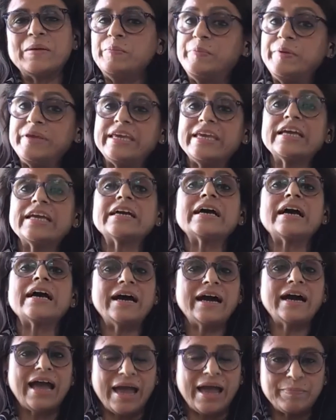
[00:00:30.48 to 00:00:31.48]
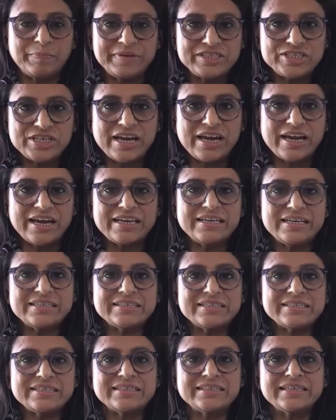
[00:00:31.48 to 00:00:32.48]
Being a happy child,
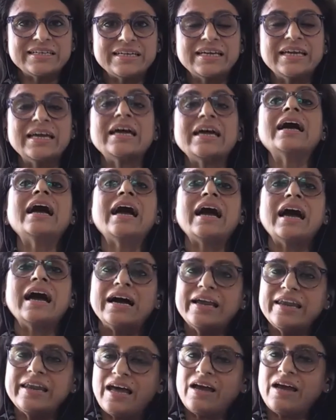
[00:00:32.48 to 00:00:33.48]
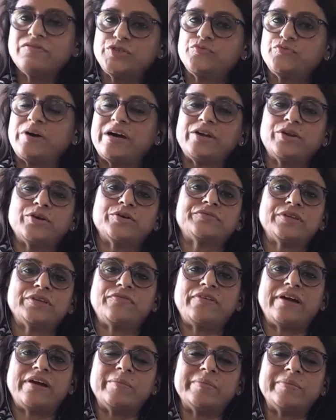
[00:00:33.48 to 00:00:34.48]
a loved one of the
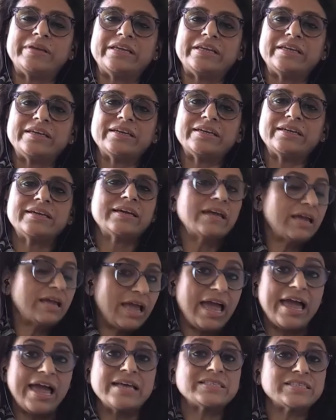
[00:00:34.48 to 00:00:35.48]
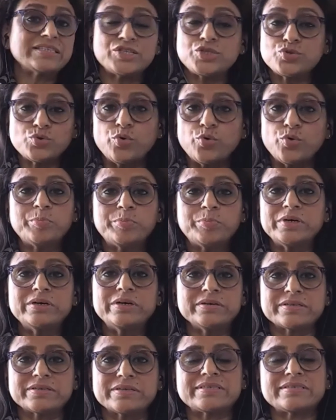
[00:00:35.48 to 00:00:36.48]
family has its own
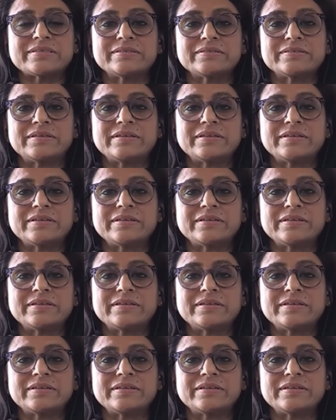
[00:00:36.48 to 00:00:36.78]
perks.